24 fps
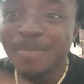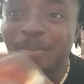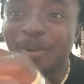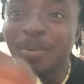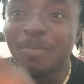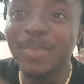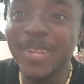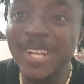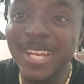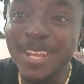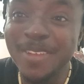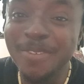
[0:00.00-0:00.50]

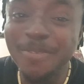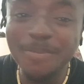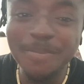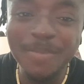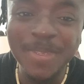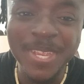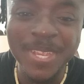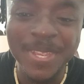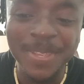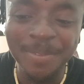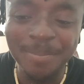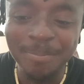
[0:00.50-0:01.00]
But believe
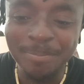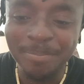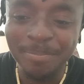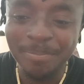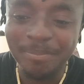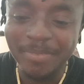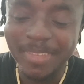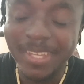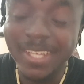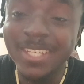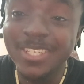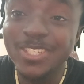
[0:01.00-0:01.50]
me,
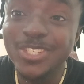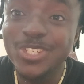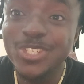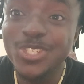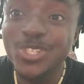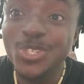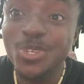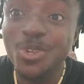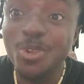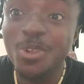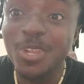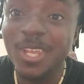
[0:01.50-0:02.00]
it
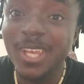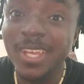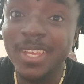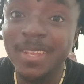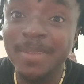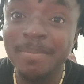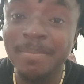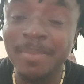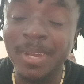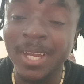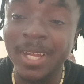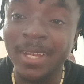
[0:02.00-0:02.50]
shocked
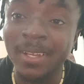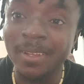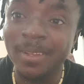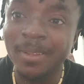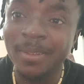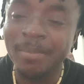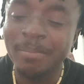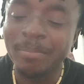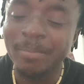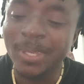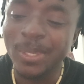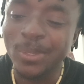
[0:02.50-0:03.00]
Haman
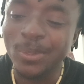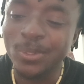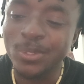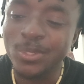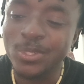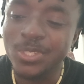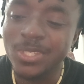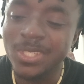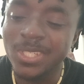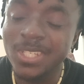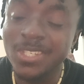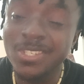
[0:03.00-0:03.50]

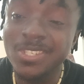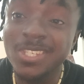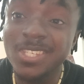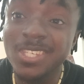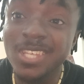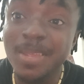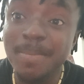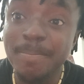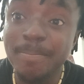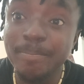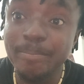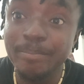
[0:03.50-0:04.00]
because the
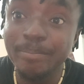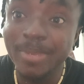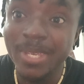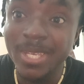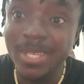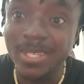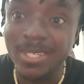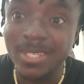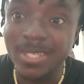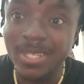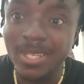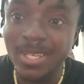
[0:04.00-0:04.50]
same
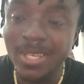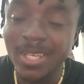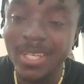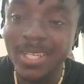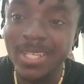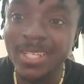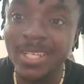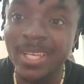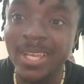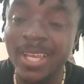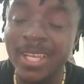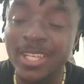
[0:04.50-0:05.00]
pit
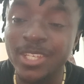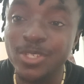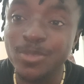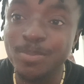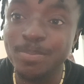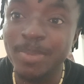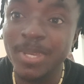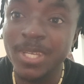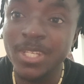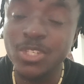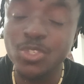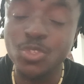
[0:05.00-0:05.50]
he
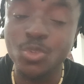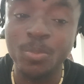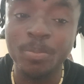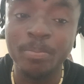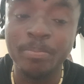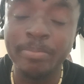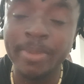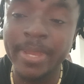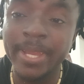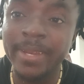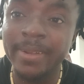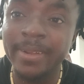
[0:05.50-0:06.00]
expects to
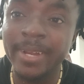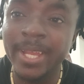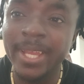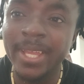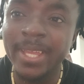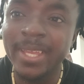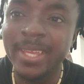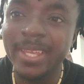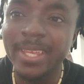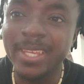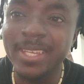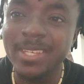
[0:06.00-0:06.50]
bury
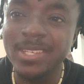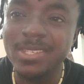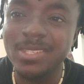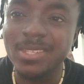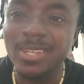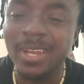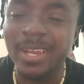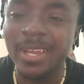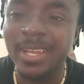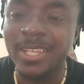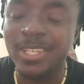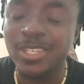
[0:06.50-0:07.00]

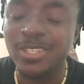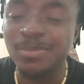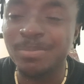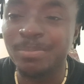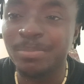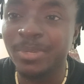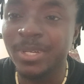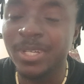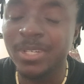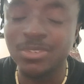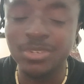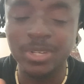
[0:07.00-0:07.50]
Esther and his
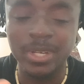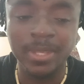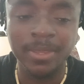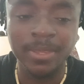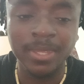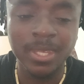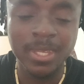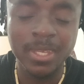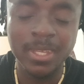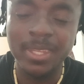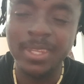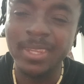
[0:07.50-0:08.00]
brethren,
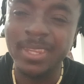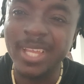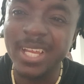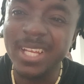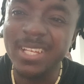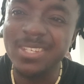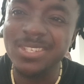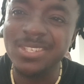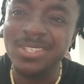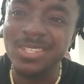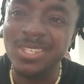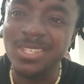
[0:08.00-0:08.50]

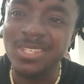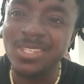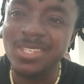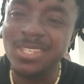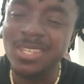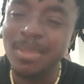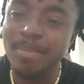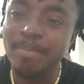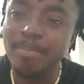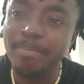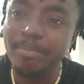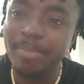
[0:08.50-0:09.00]
that is the
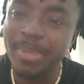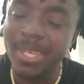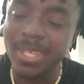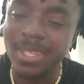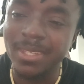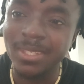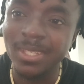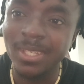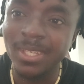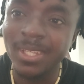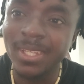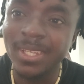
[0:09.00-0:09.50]
same
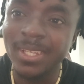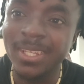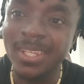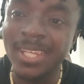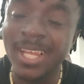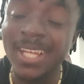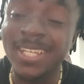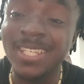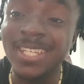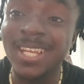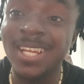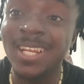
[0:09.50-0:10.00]
pit
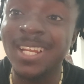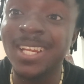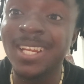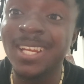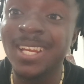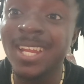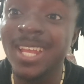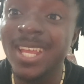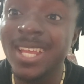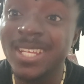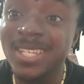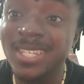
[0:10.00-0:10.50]
that they
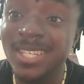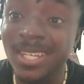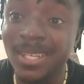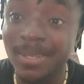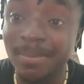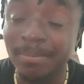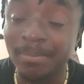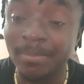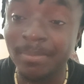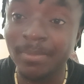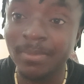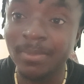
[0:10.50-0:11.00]
led
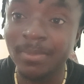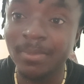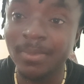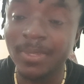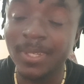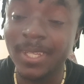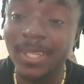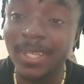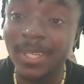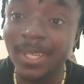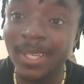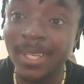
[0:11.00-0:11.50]
him
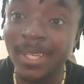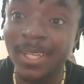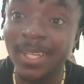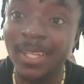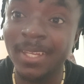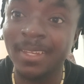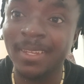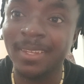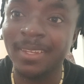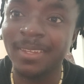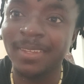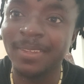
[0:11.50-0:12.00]

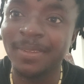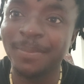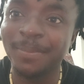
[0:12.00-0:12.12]
in